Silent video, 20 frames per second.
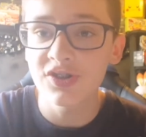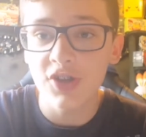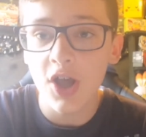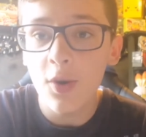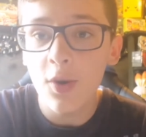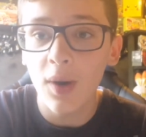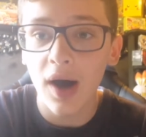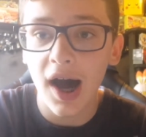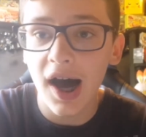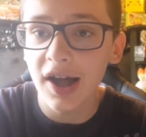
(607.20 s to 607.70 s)

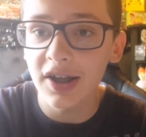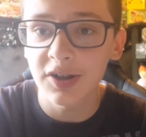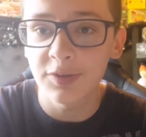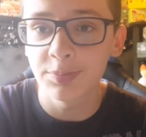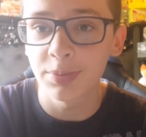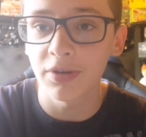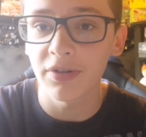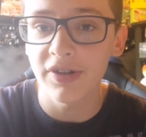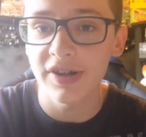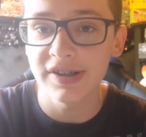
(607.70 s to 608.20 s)
so hard to
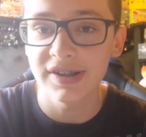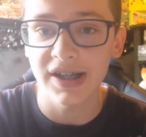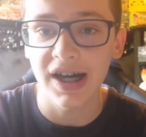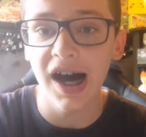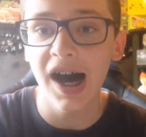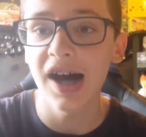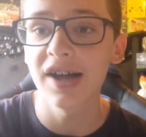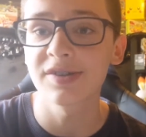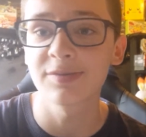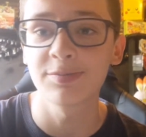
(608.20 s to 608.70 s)
pull these
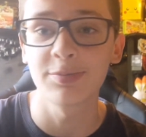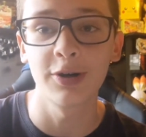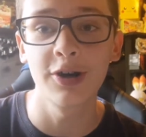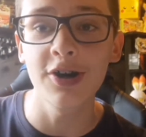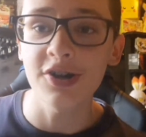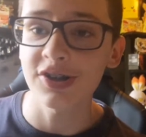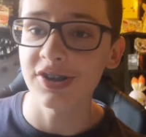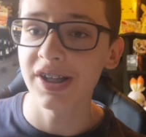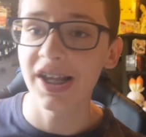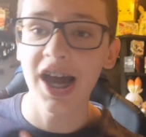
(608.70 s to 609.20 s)
cards.
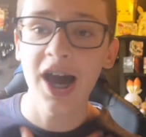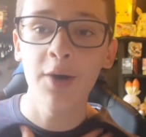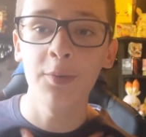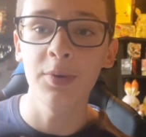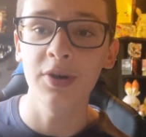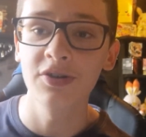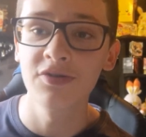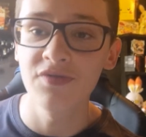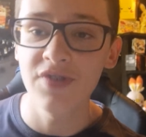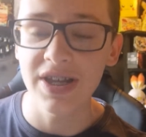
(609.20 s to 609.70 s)
Personally, I
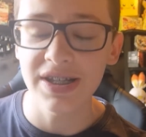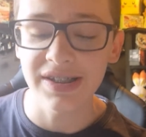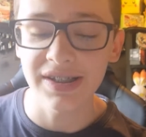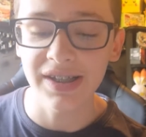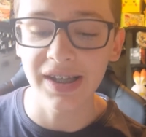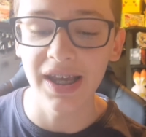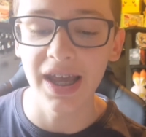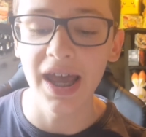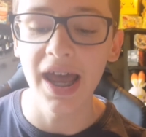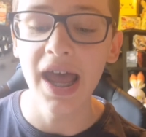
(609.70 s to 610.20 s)
wouldn't
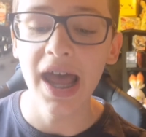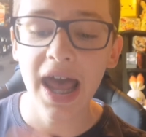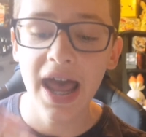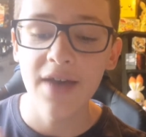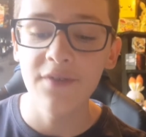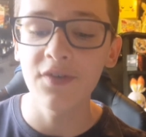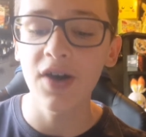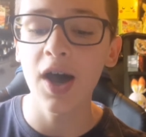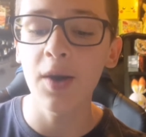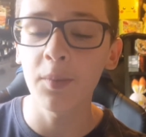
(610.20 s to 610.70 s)
risk it.
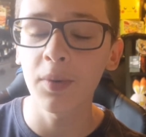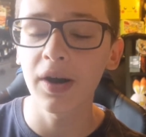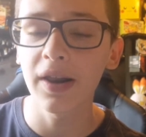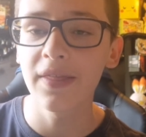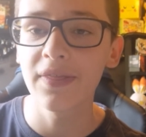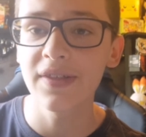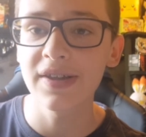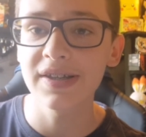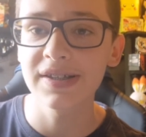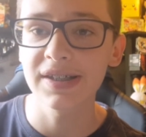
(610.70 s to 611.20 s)
If I
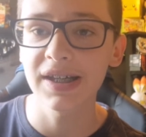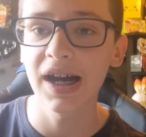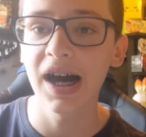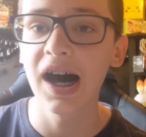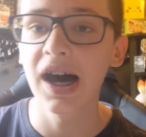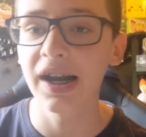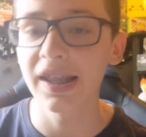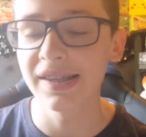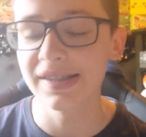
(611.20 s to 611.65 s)
wanted this card,